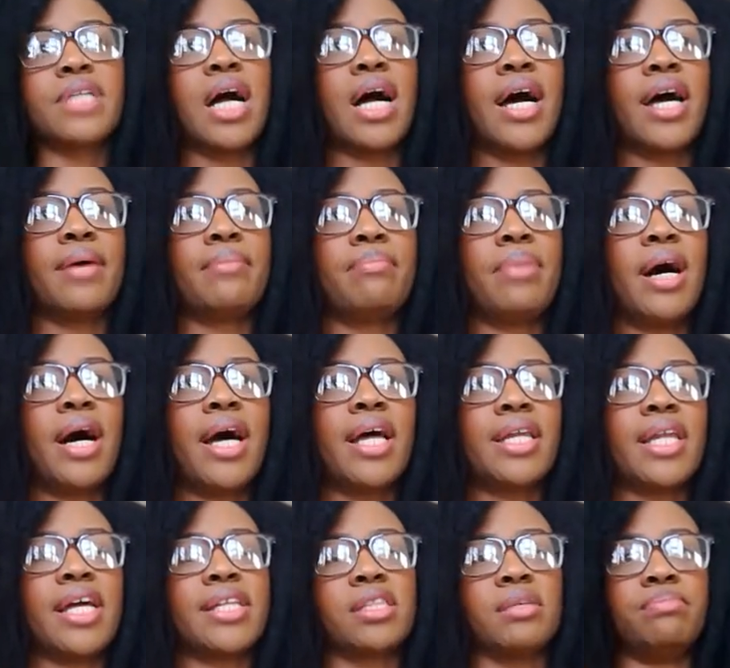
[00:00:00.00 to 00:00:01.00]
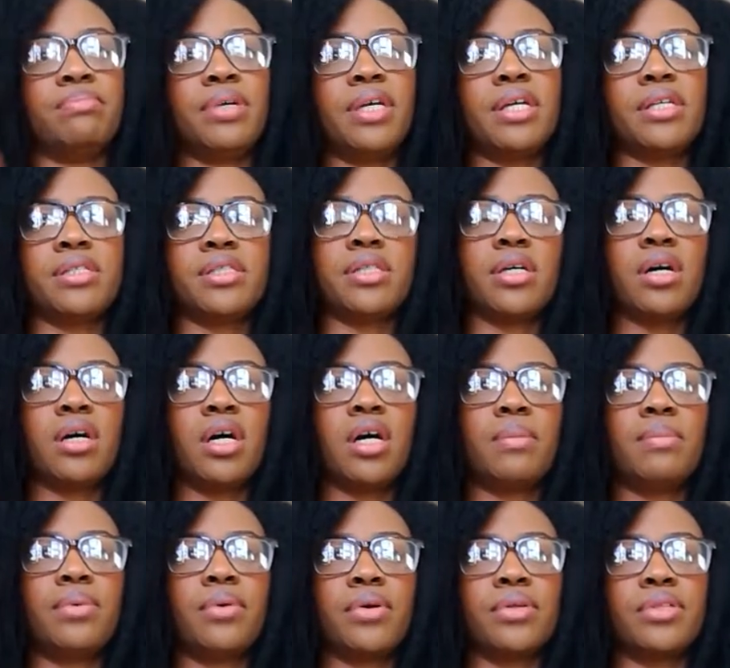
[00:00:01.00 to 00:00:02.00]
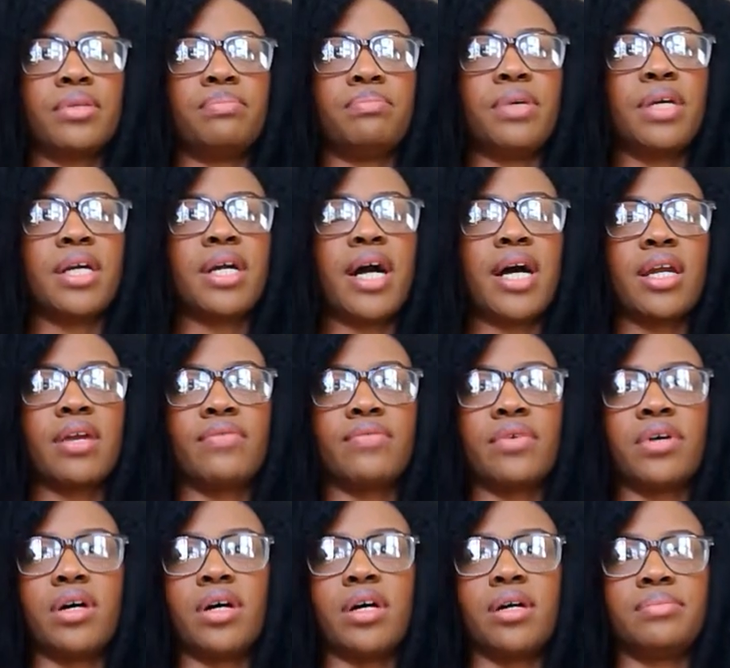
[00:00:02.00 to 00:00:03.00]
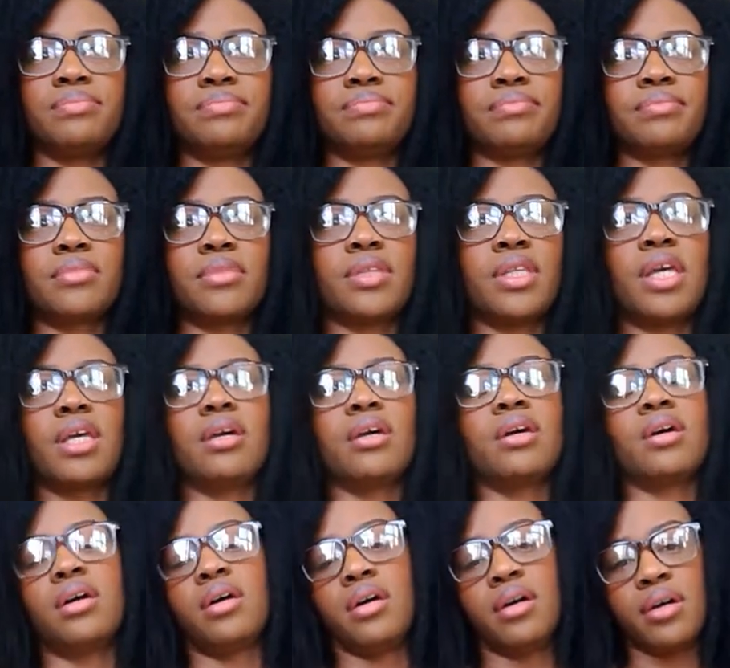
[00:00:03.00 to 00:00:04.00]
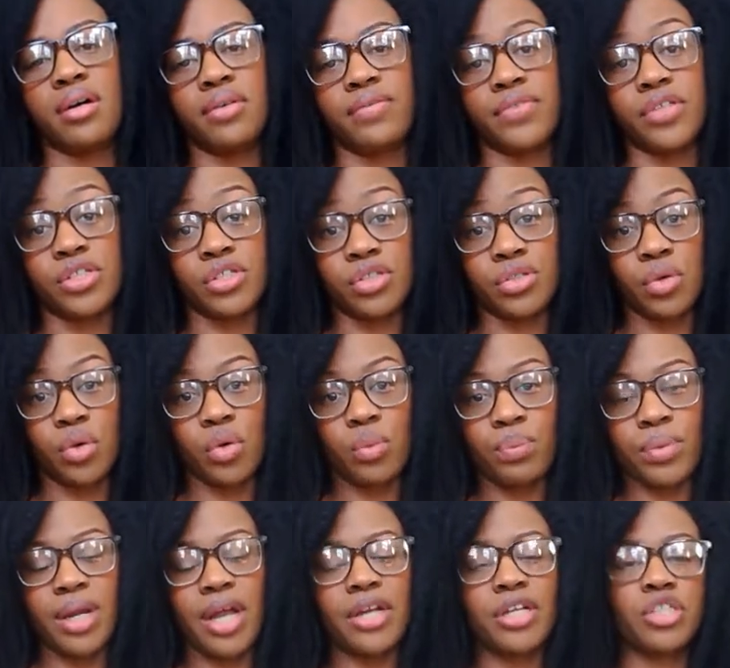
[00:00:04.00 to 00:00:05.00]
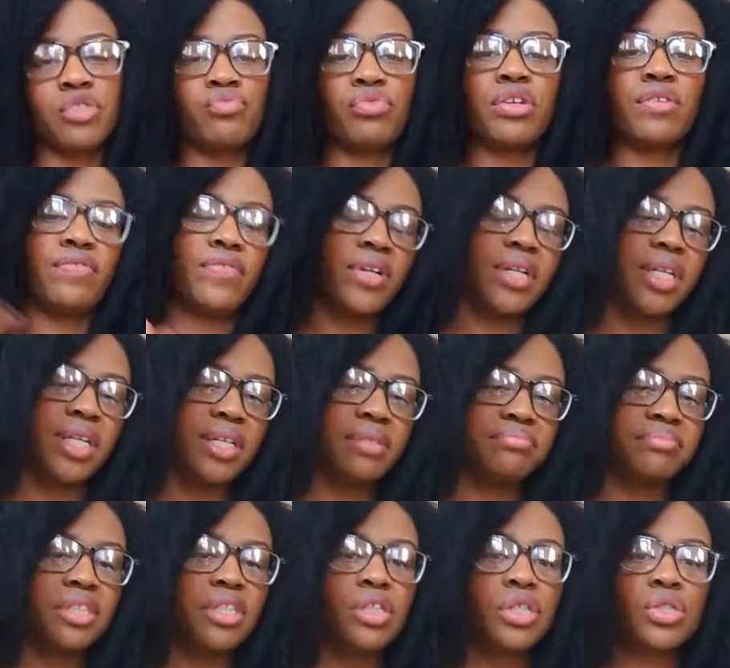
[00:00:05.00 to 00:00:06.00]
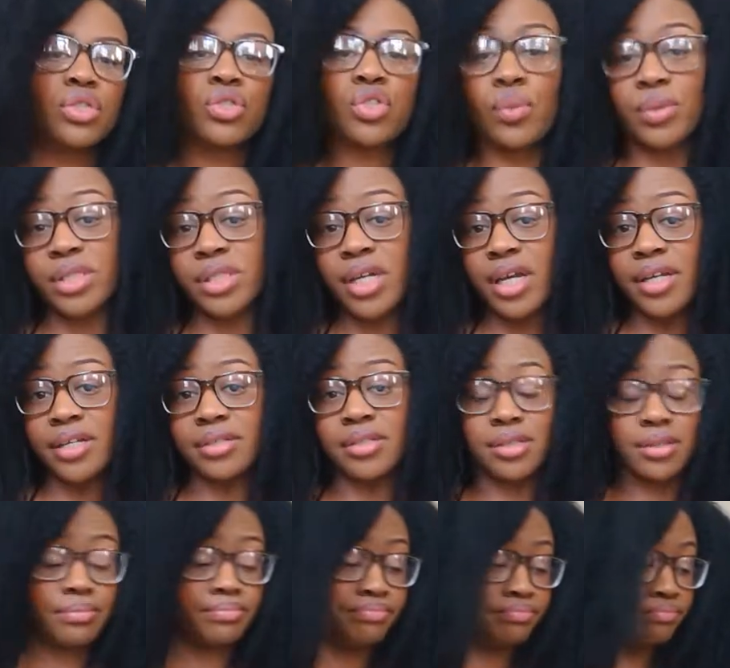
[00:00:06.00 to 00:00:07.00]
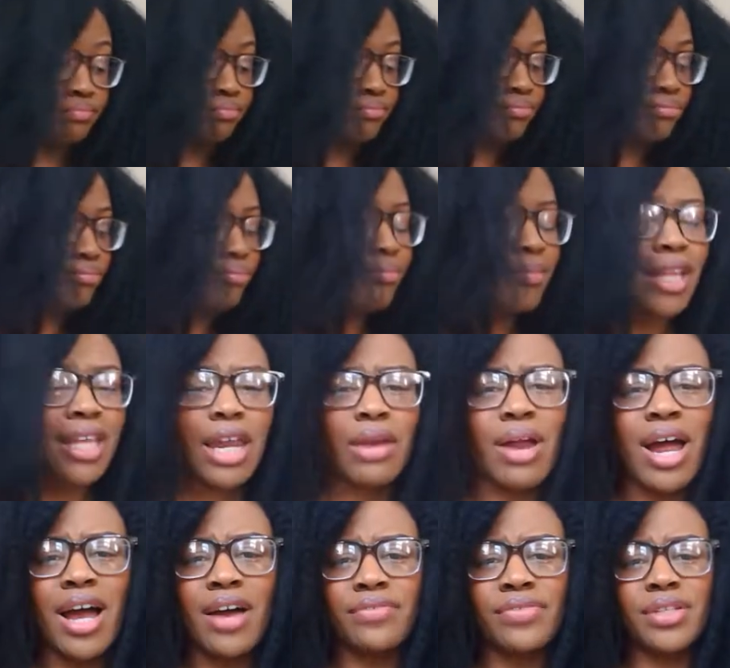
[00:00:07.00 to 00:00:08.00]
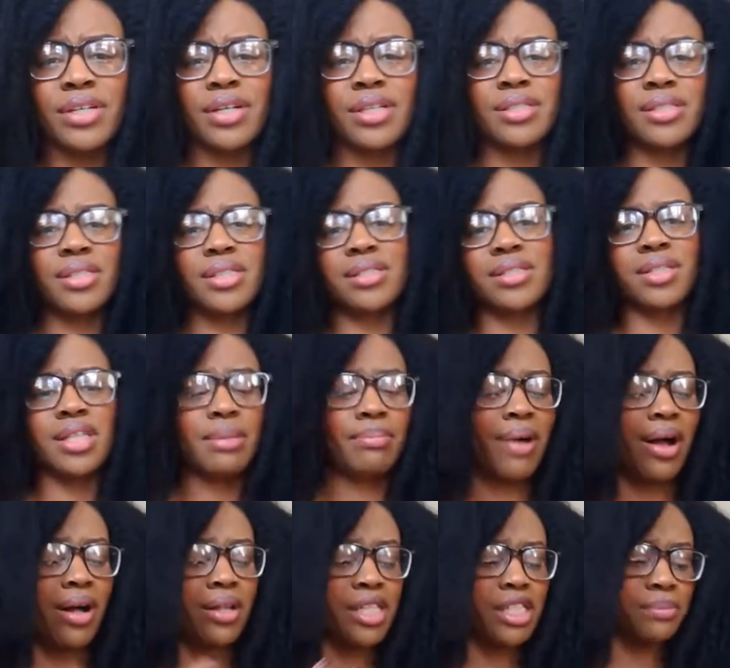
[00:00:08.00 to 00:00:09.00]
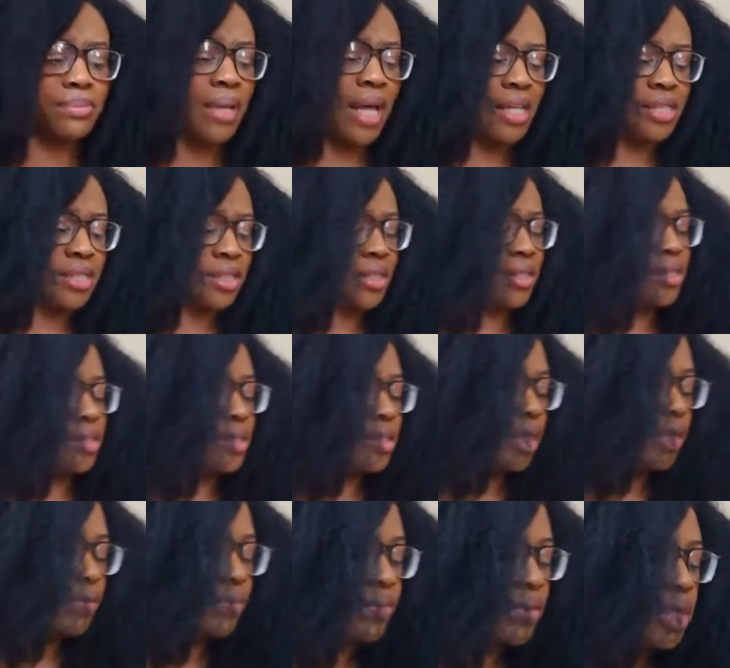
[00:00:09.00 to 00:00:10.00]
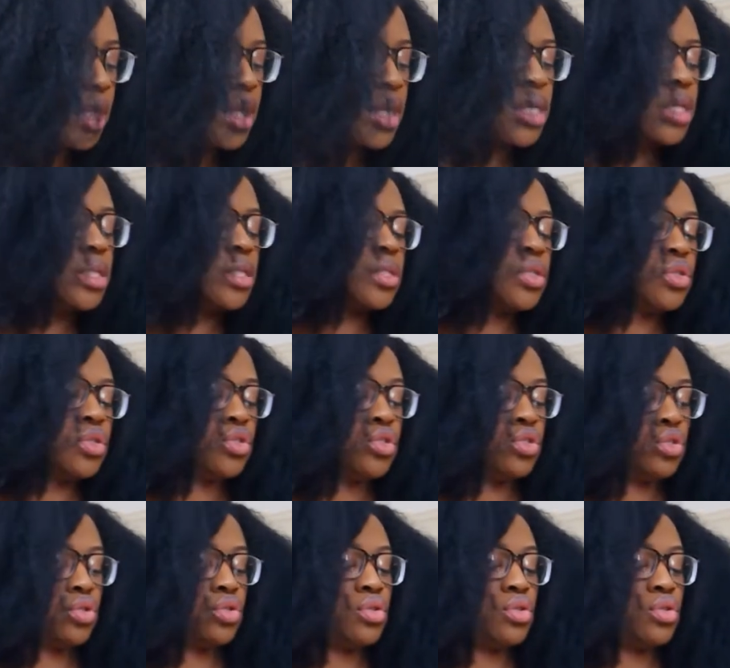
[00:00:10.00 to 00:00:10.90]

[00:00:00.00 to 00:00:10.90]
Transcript: I buy the big tub or the big kind of thing of the soap, and I just refill it. So it's nice. I don't have to consistently buy all this plastic and stuff.